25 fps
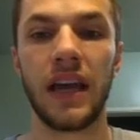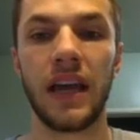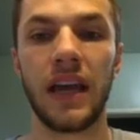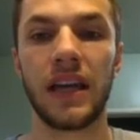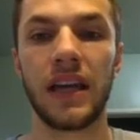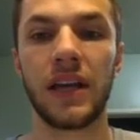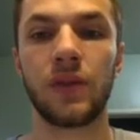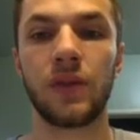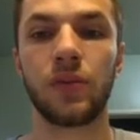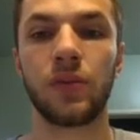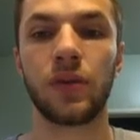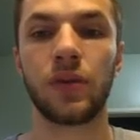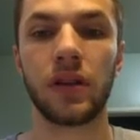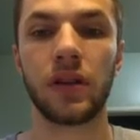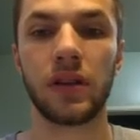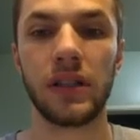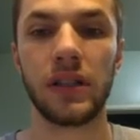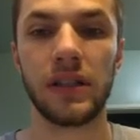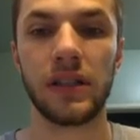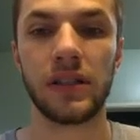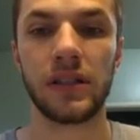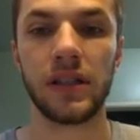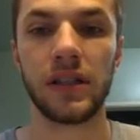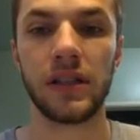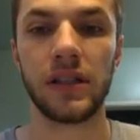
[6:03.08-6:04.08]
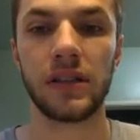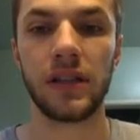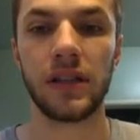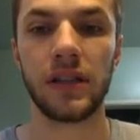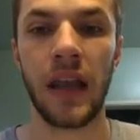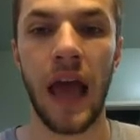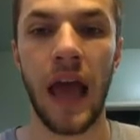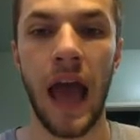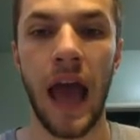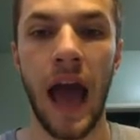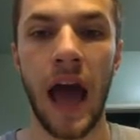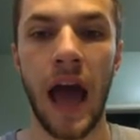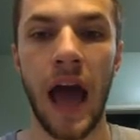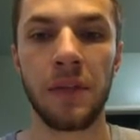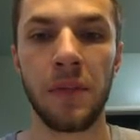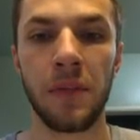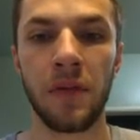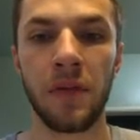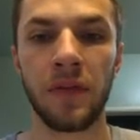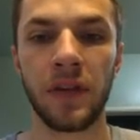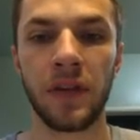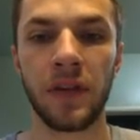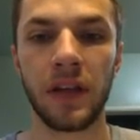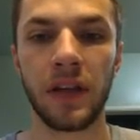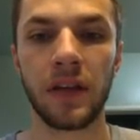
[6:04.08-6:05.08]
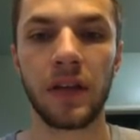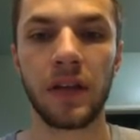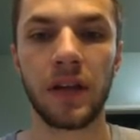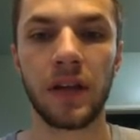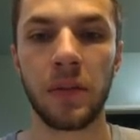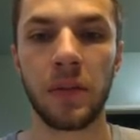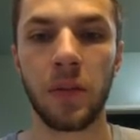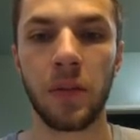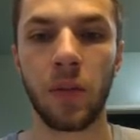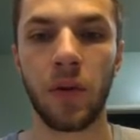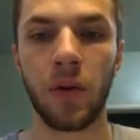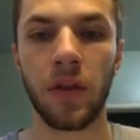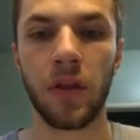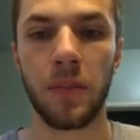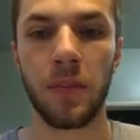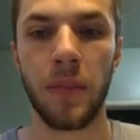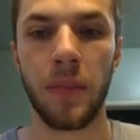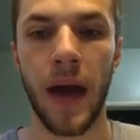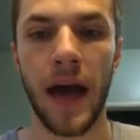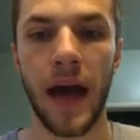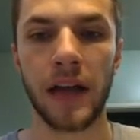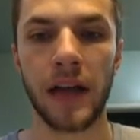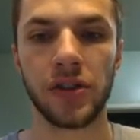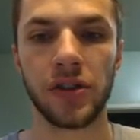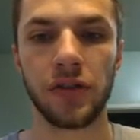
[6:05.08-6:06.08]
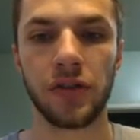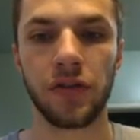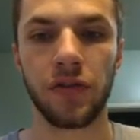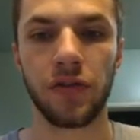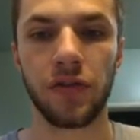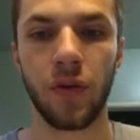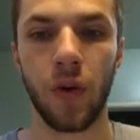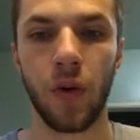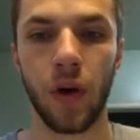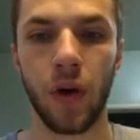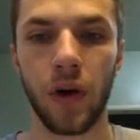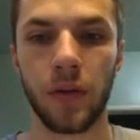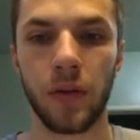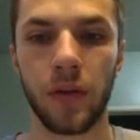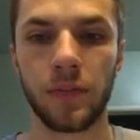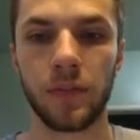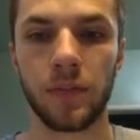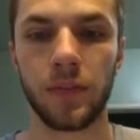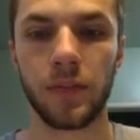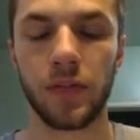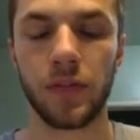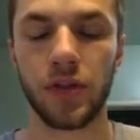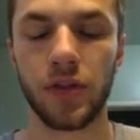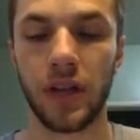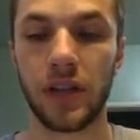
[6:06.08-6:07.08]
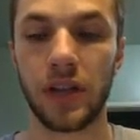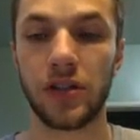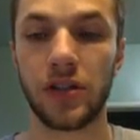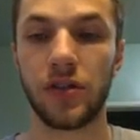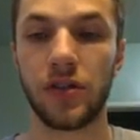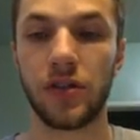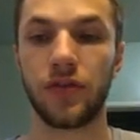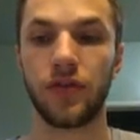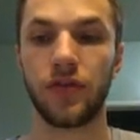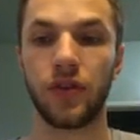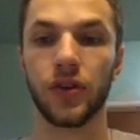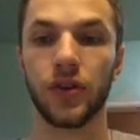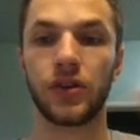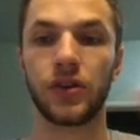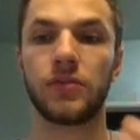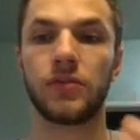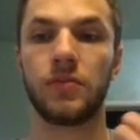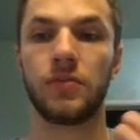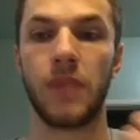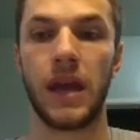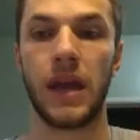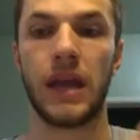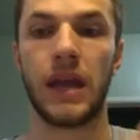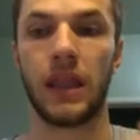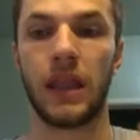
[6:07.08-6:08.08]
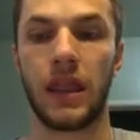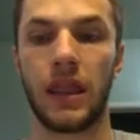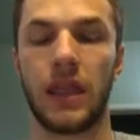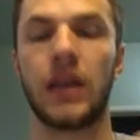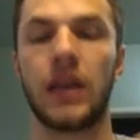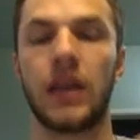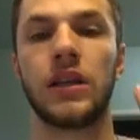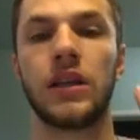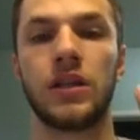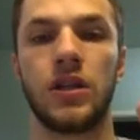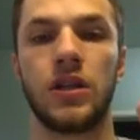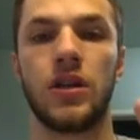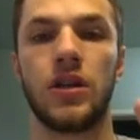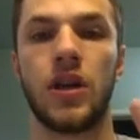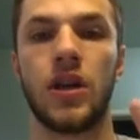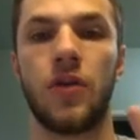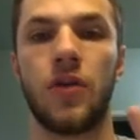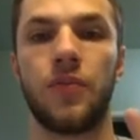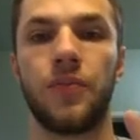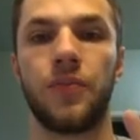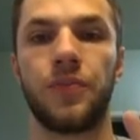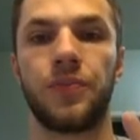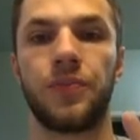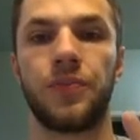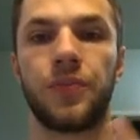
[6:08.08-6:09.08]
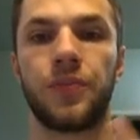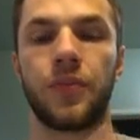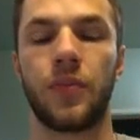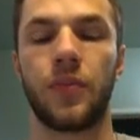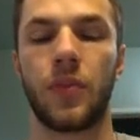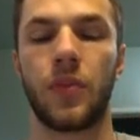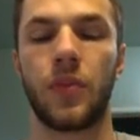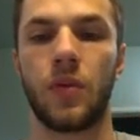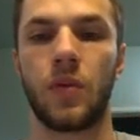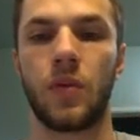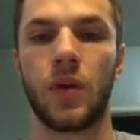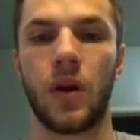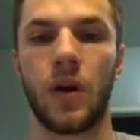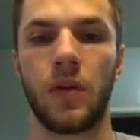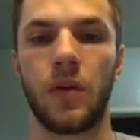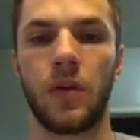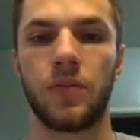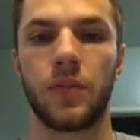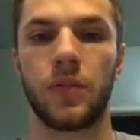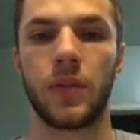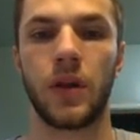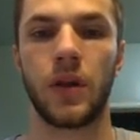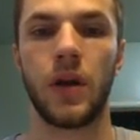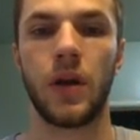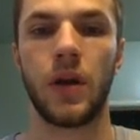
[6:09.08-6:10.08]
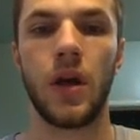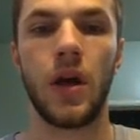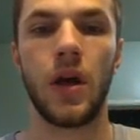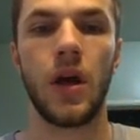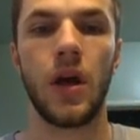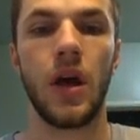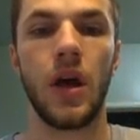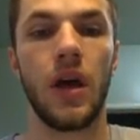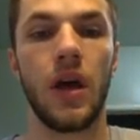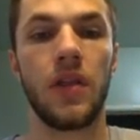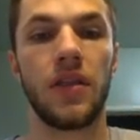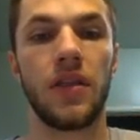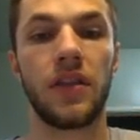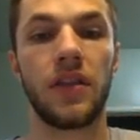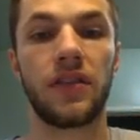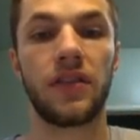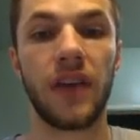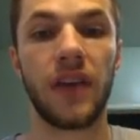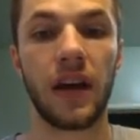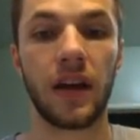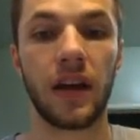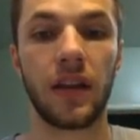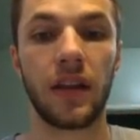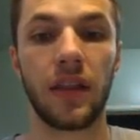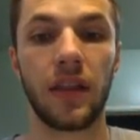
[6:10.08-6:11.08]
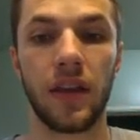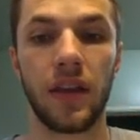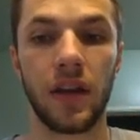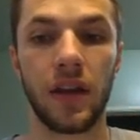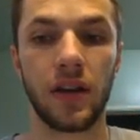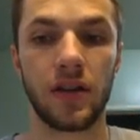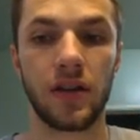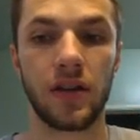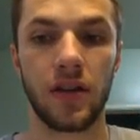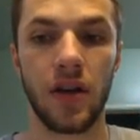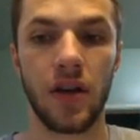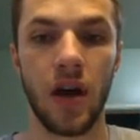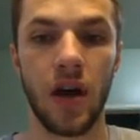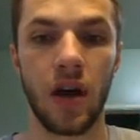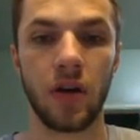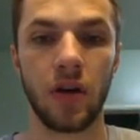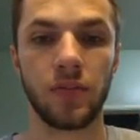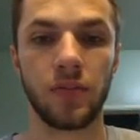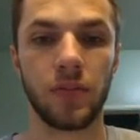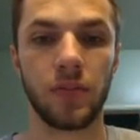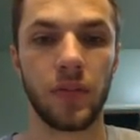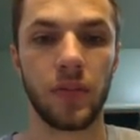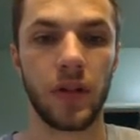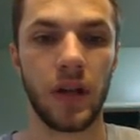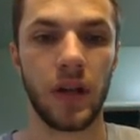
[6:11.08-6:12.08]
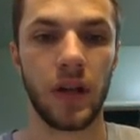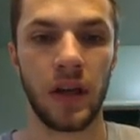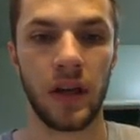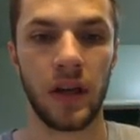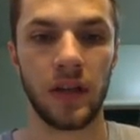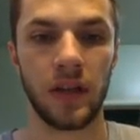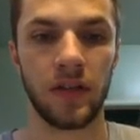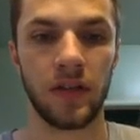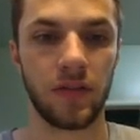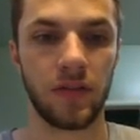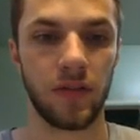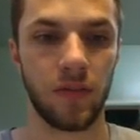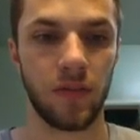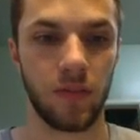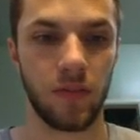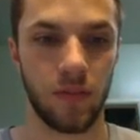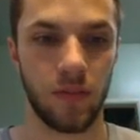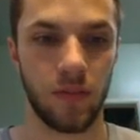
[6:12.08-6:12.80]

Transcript: it releases an atom of helium with a mass of 4. So that's the first main thing to know. Okay. The second thing to know is